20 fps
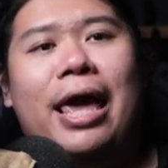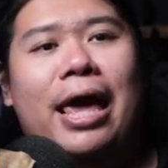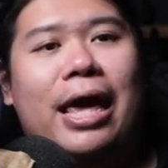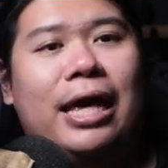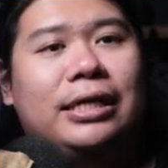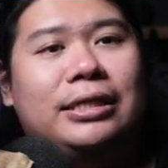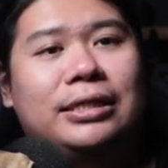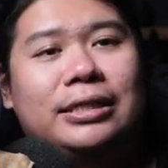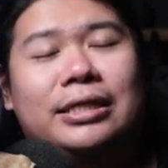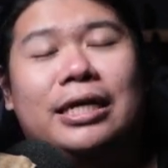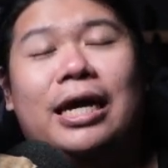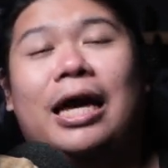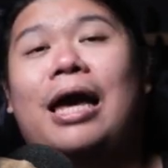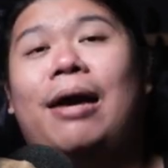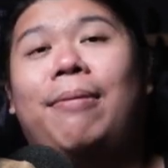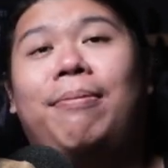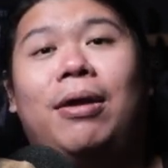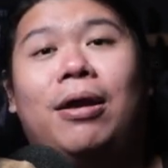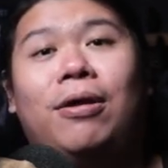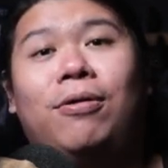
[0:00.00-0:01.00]
as
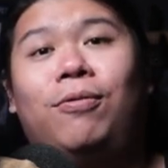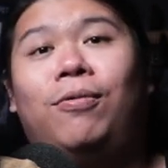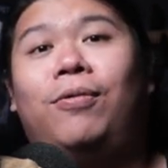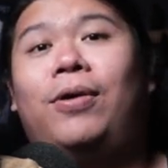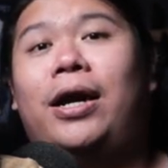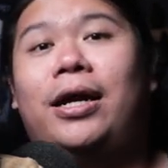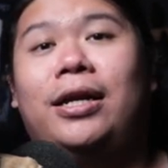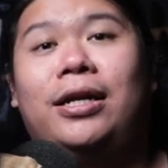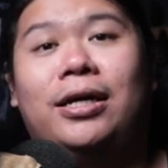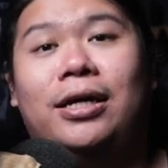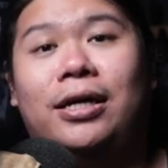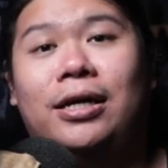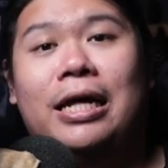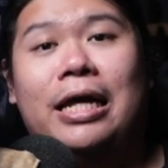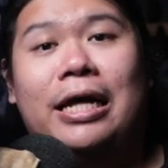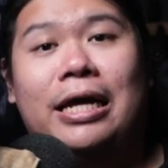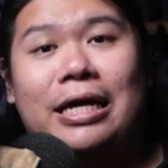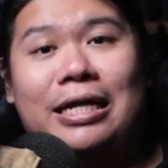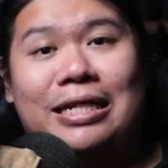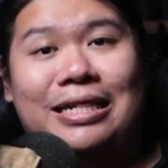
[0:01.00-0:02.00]
Kamen Rider
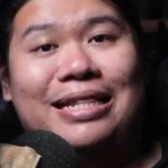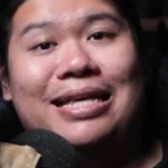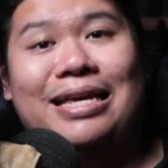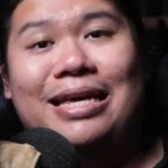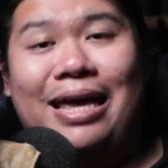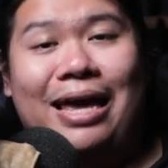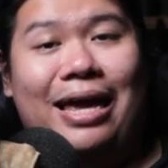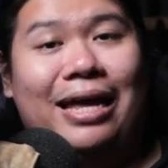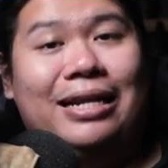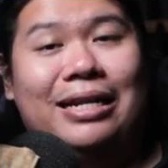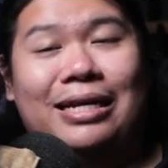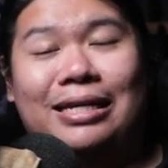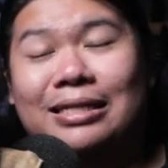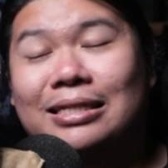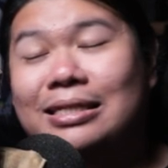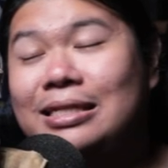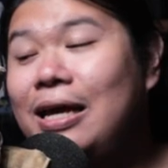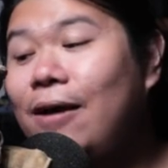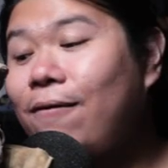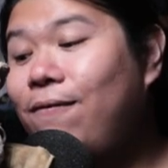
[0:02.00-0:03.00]
D.N
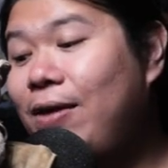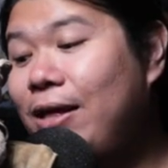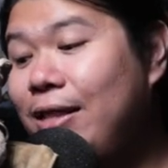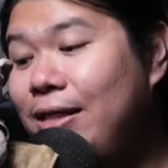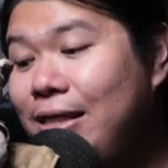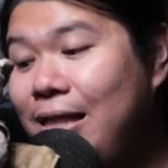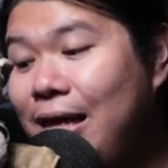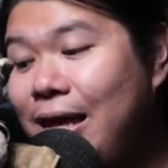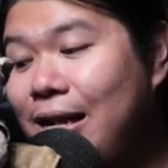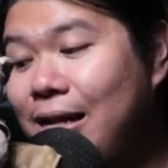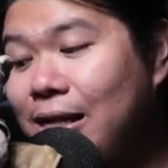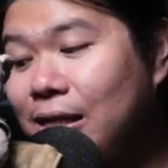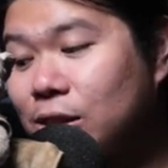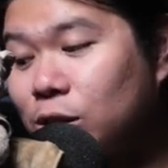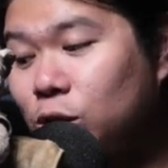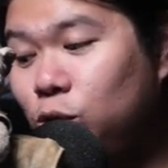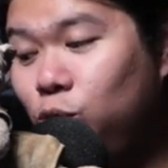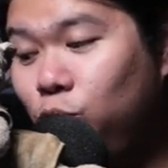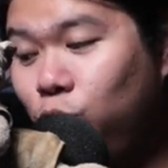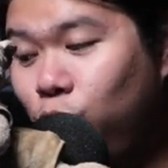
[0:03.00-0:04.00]
itself, and that
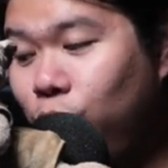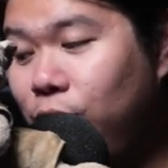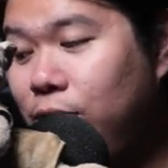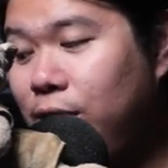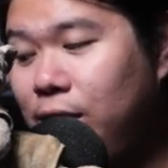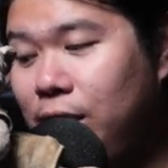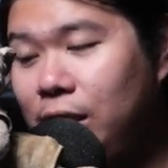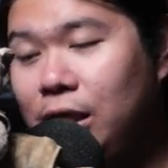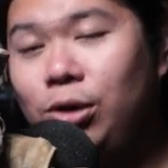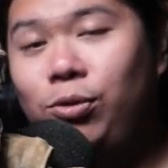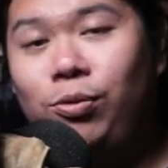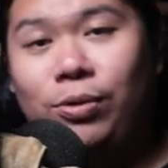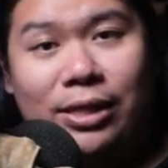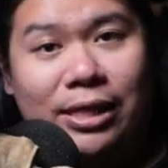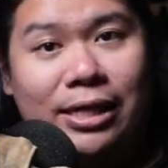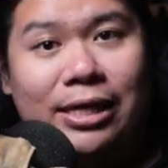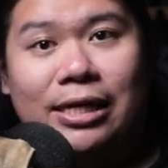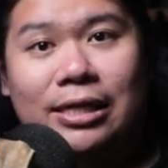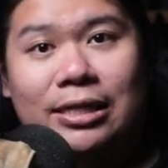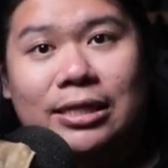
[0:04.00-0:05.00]
is
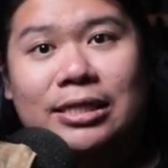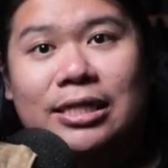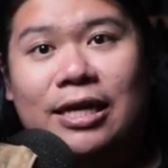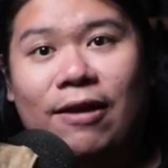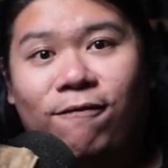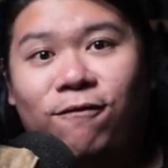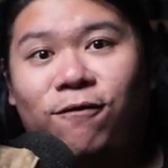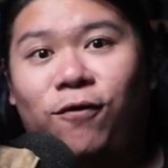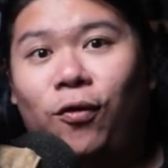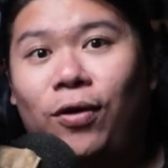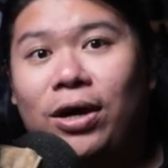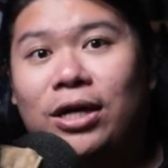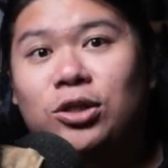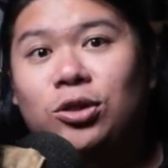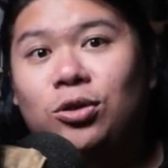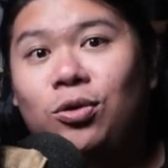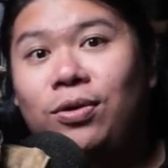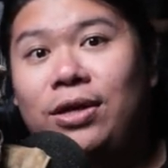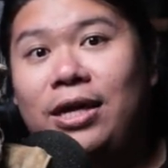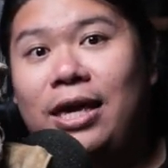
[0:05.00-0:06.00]
really insane for
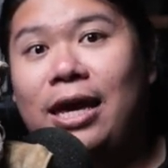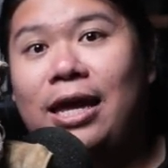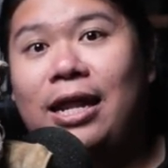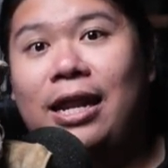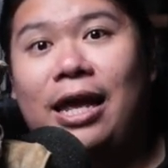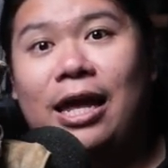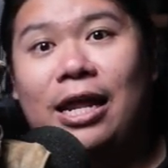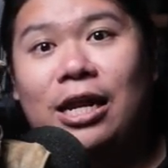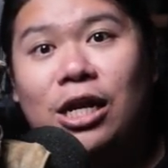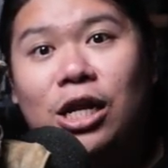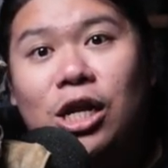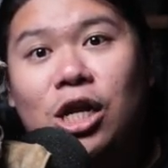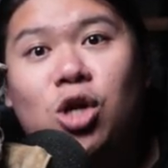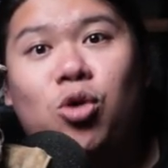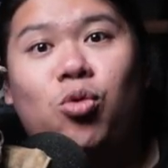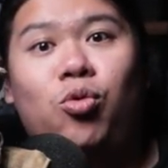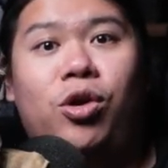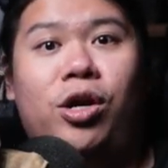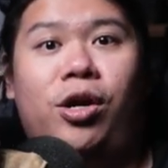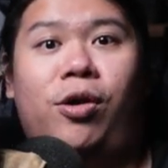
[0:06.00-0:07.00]
us to get a
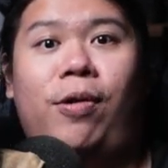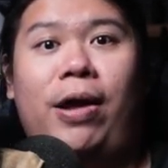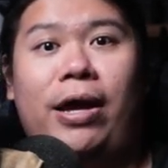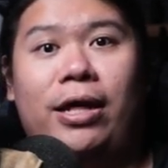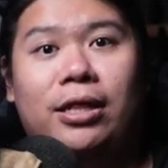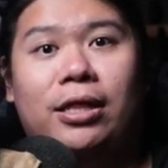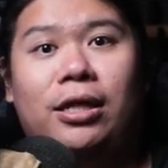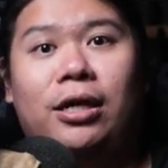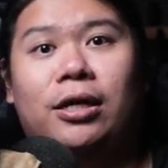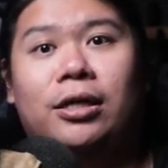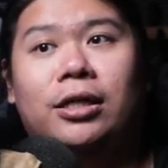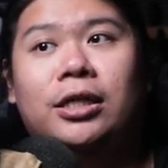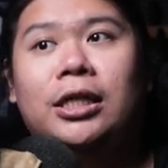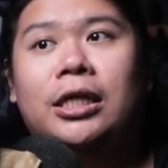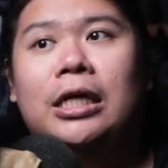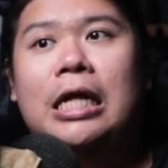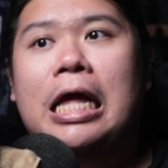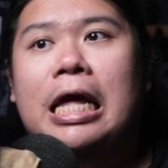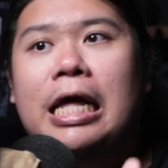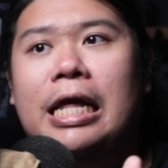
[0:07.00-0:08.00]
new character
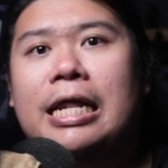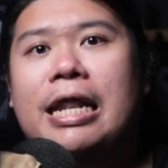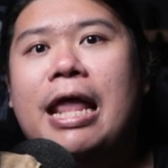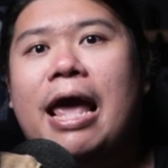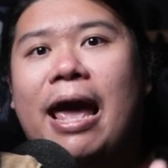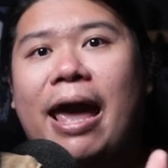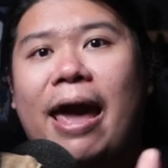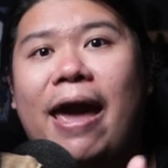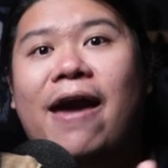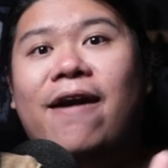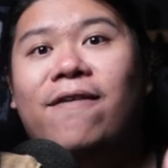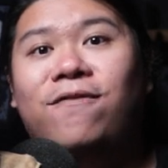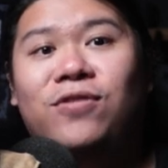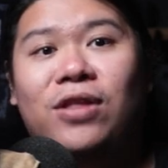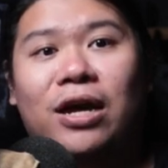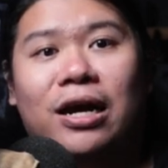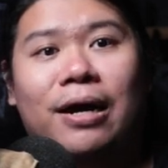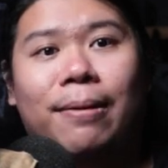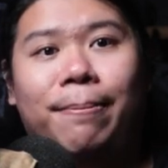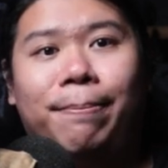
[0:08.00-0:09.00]
that have
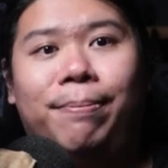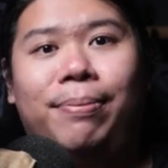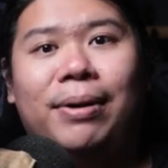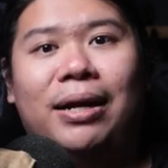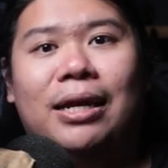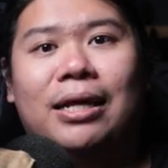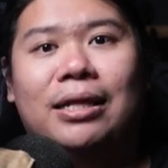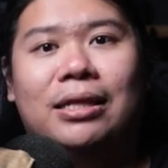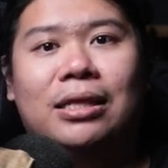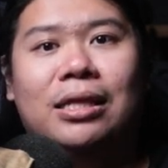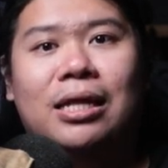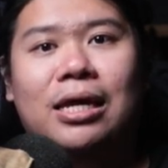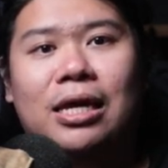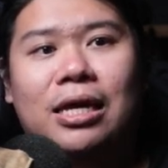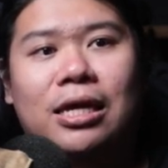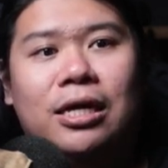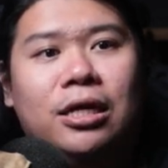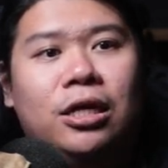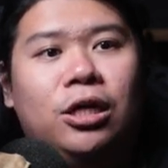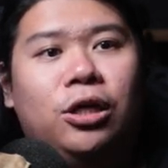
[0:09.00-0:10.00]
the
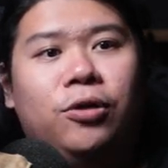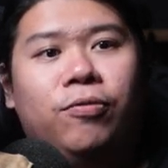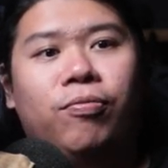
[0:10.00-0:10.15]
ability